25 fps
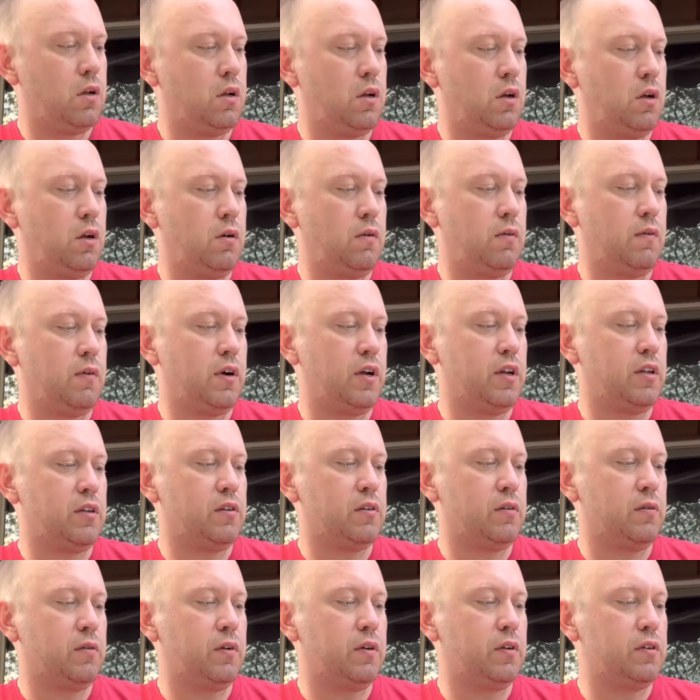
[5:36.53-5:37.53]
All
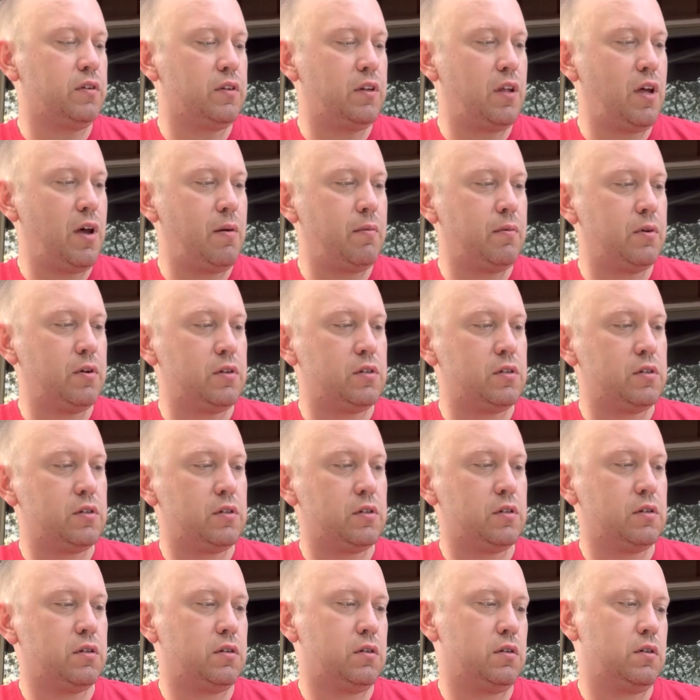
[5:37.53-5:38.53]
right, so we establish
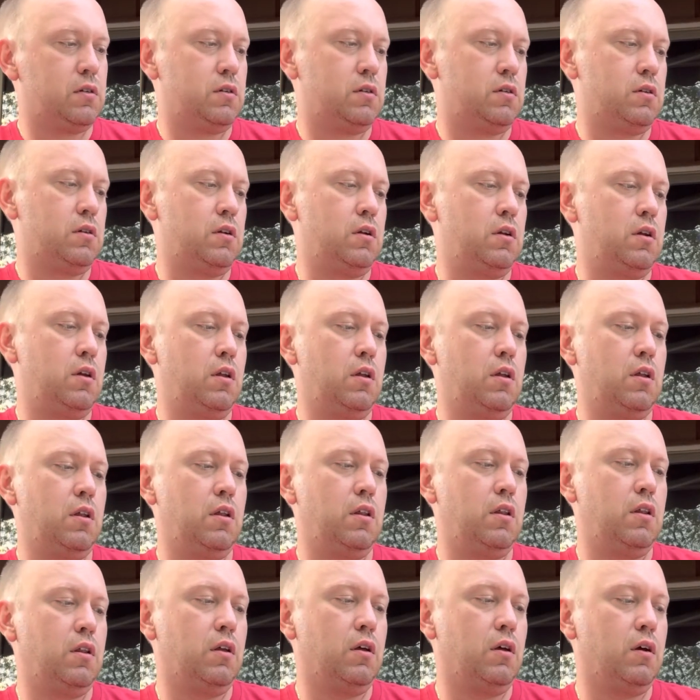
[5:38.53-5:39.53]

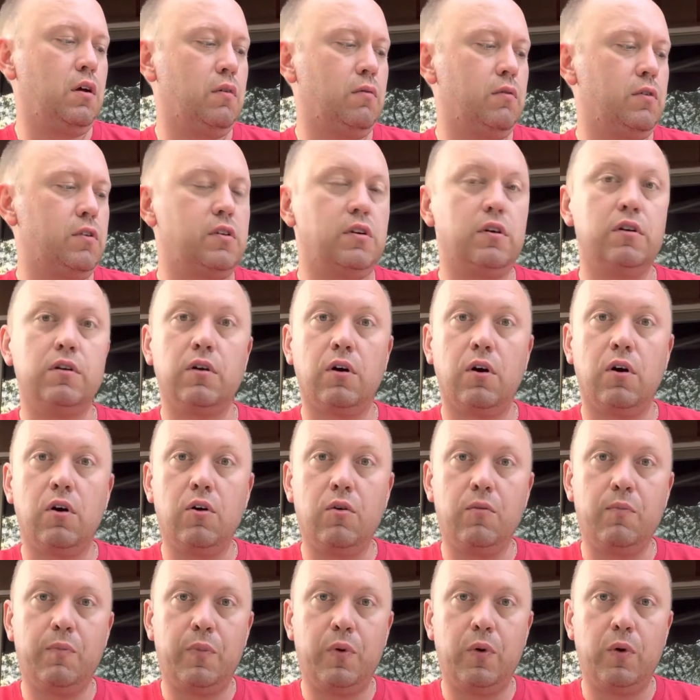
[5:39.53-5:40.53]
the return to
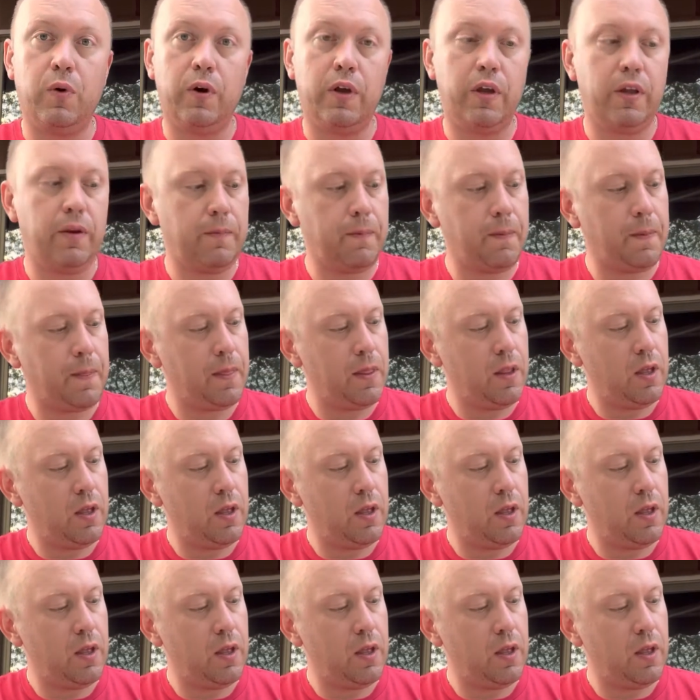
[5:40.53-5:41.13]
home point.